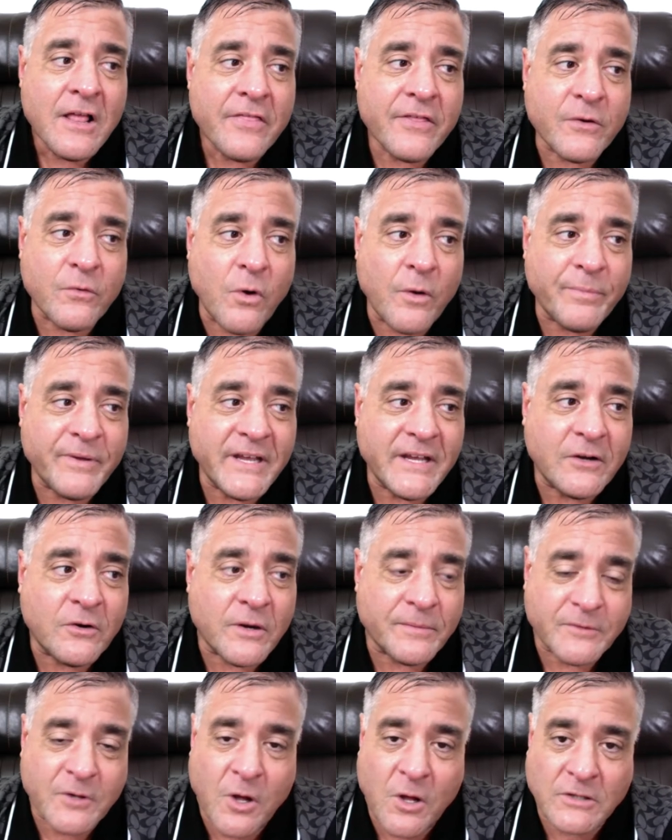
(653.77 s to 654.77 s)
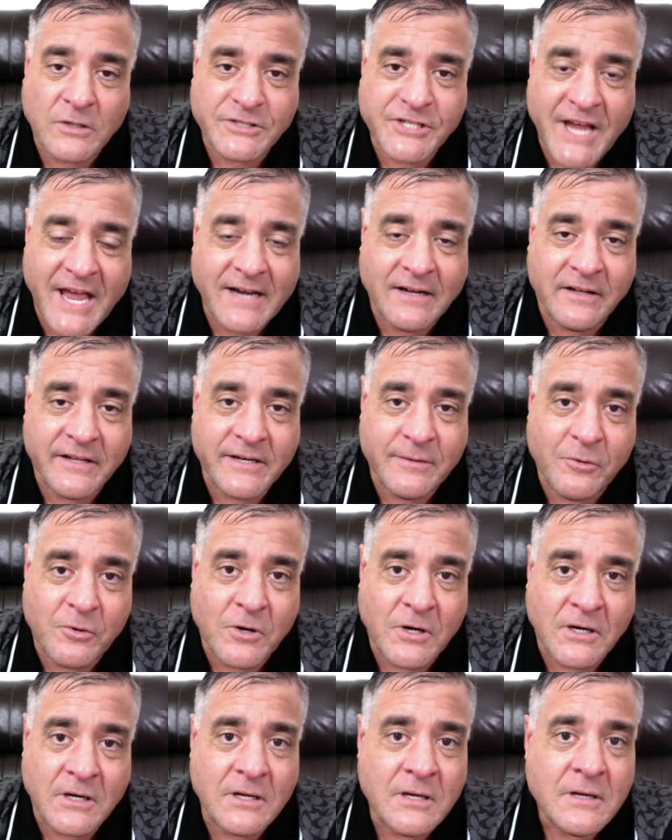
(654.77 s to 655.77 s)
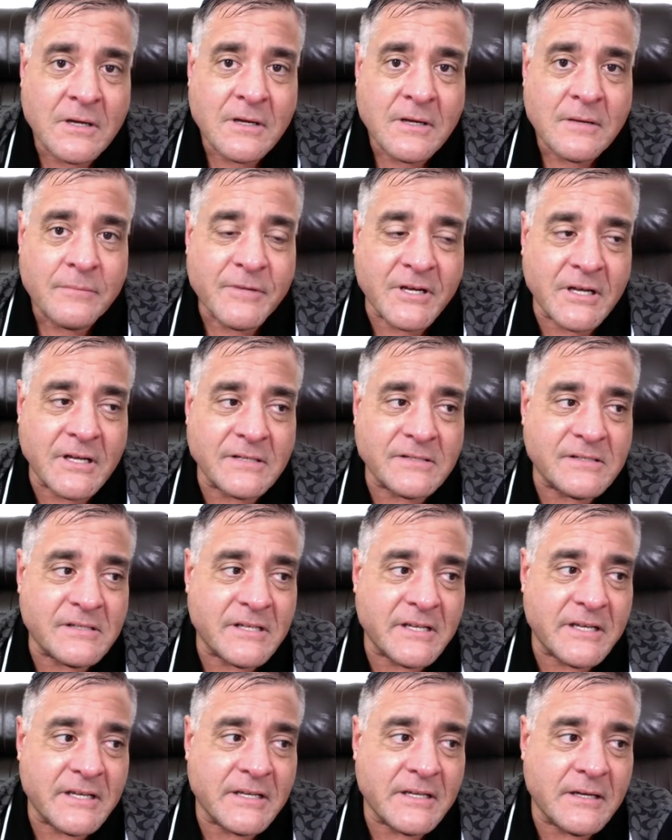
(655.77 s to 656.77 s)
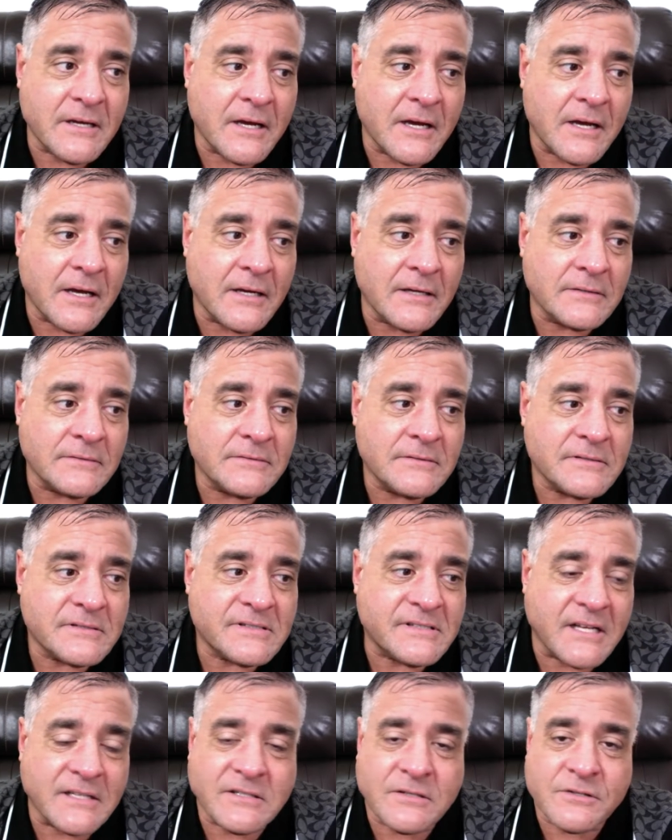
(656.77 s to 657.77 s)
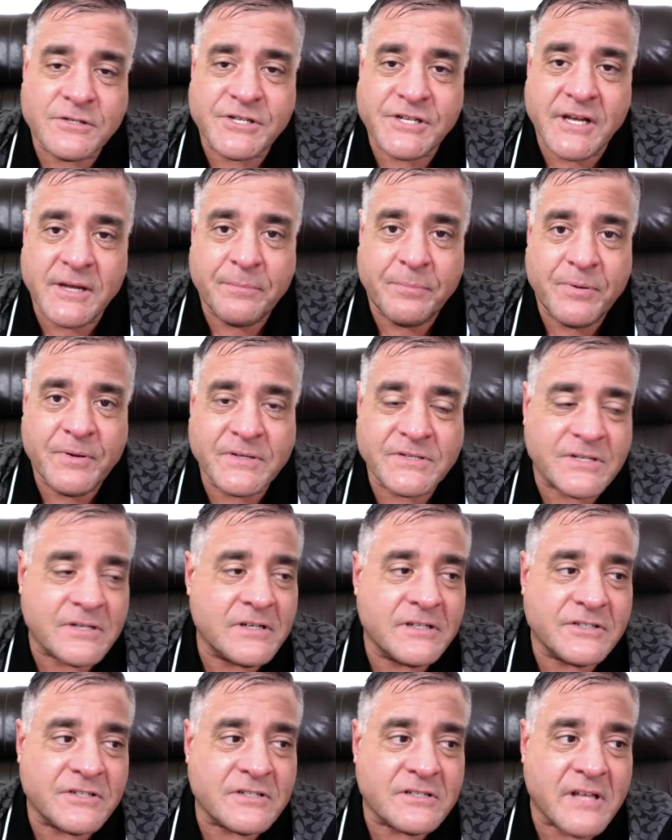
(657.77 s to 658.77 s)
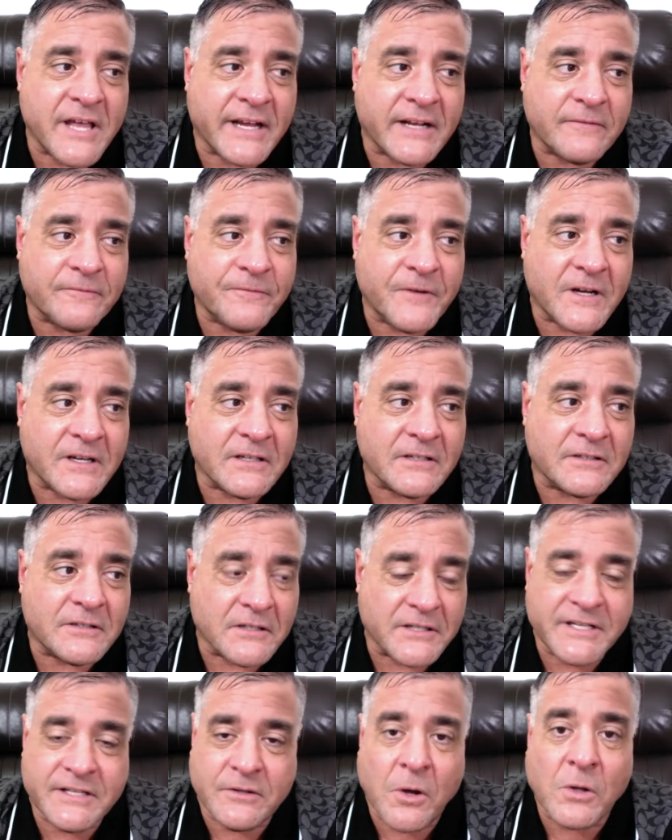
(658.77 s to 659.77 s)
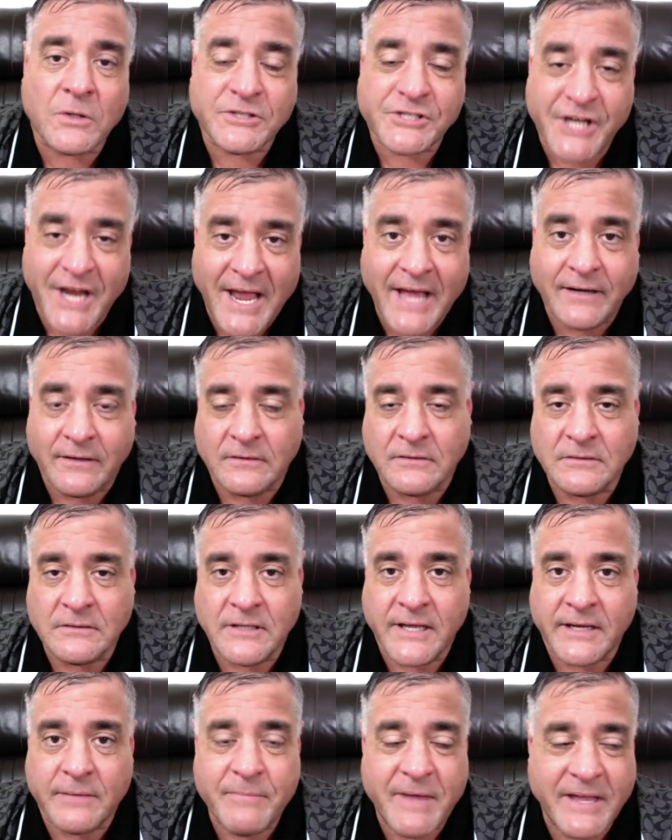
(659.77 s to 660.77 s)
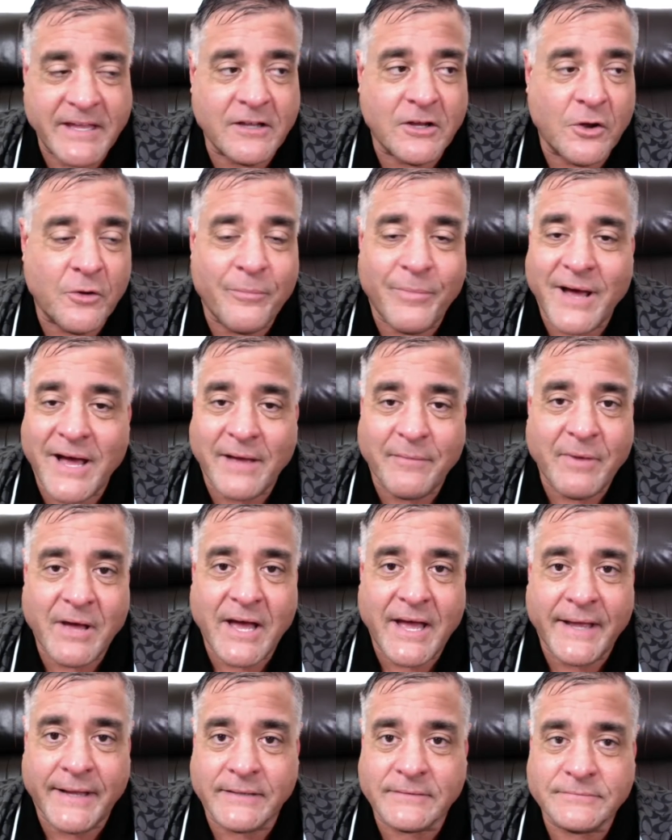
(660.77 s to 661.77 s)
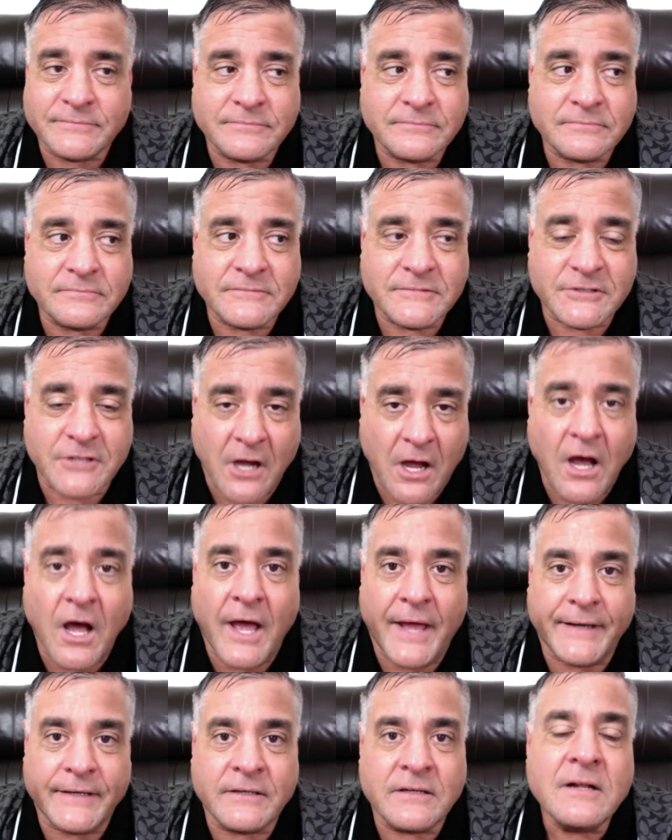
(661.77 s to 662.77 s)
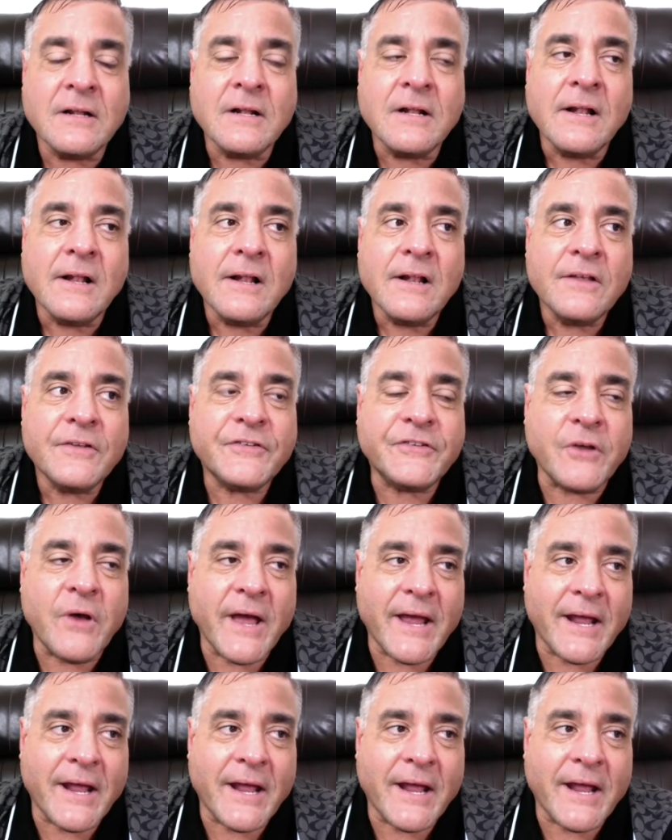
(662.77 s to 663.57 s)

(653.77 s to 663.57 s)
there won't be Crypto Hawk channel anymore because the uh, censorship is gonna just like fucking delete the whole channel, like make it go bye bye, gone. So I